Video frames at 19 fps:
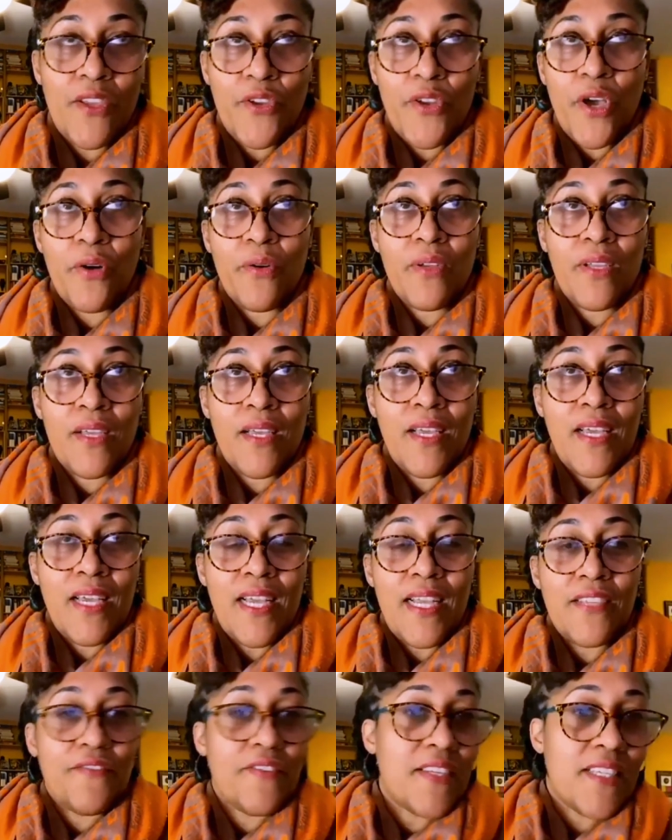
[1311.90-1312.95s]
you know,
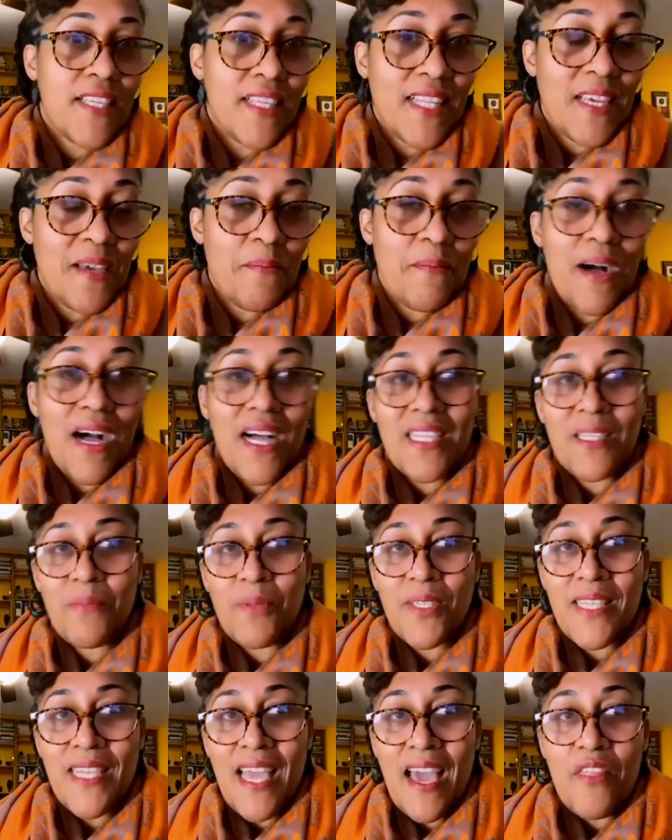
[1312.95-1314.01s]
it's physically
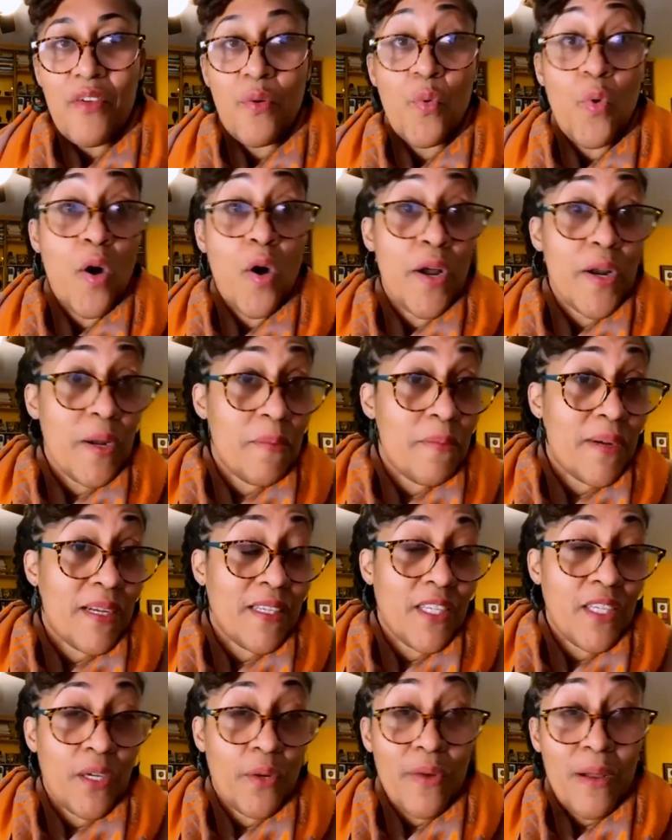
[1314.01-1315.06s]
impossible to gather water,
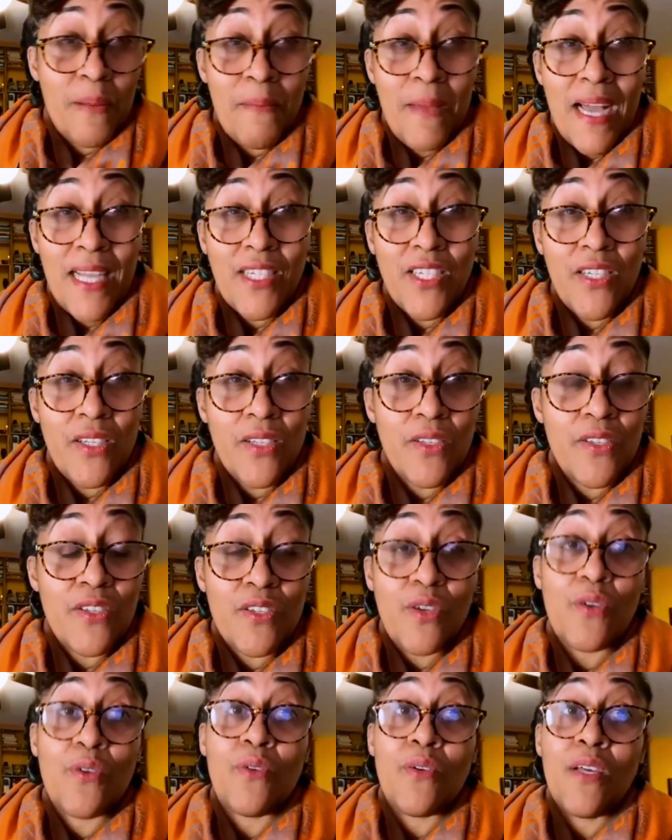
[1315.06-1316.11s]
but, you know, we're magical.
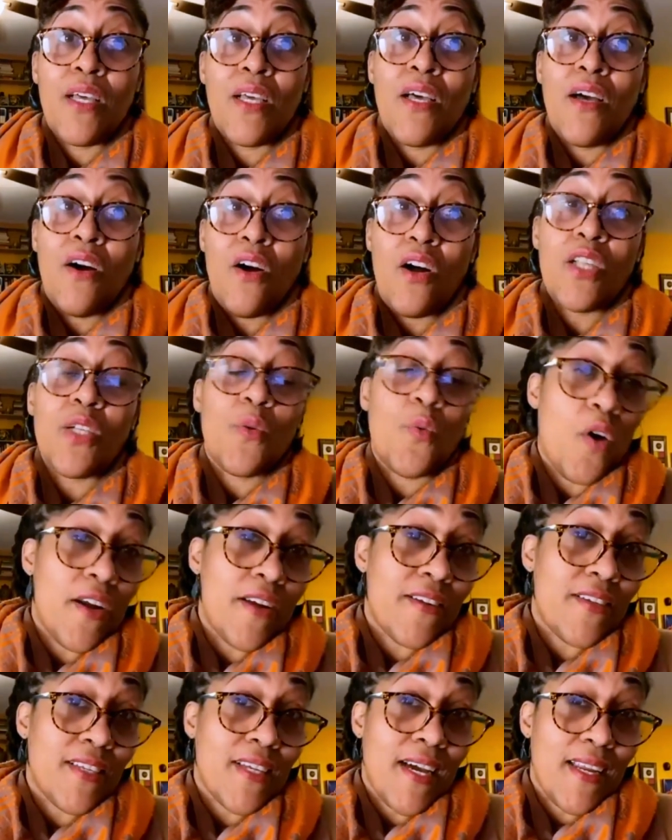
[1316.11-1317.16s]
So all the
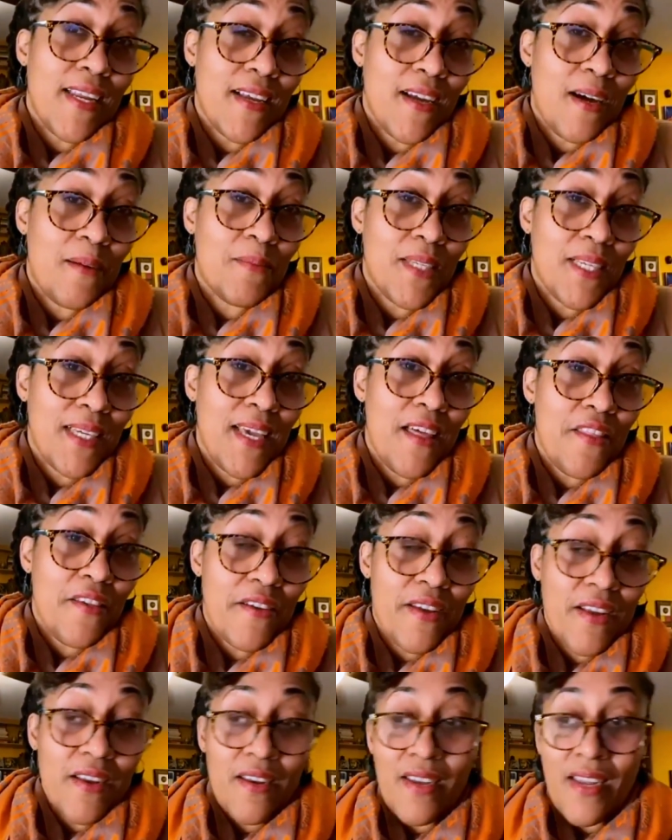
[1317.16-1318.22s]
water has got to come
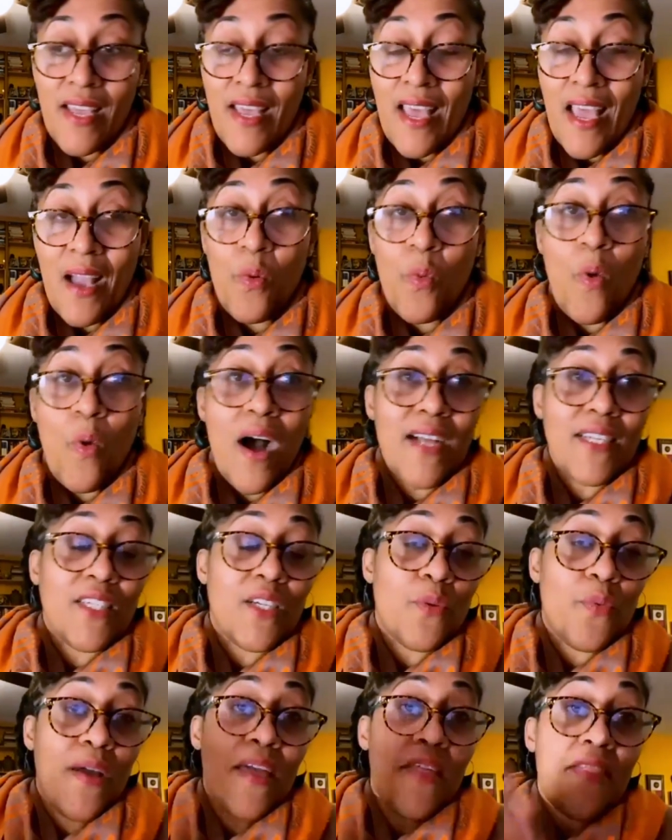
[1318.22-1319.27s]
together and
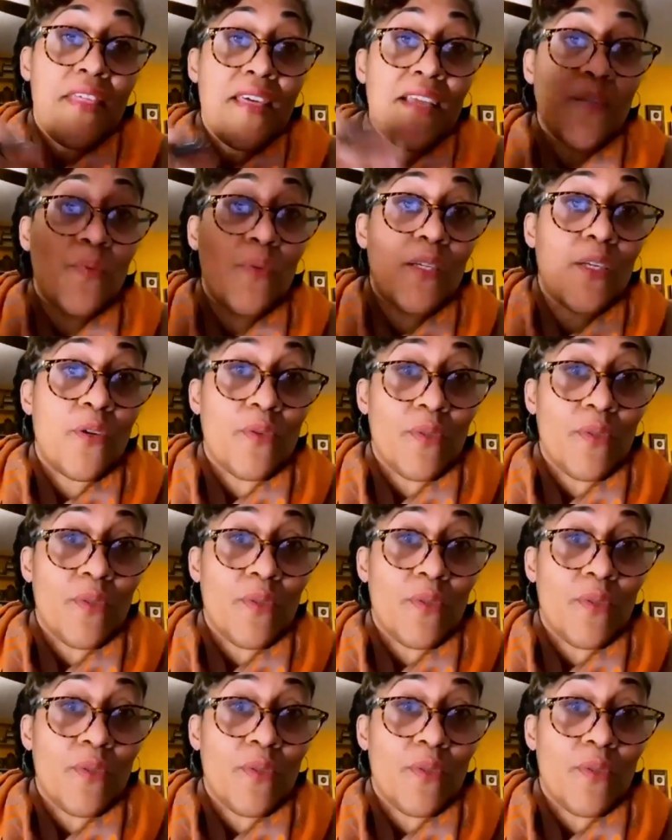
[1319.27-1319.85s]
wash away things we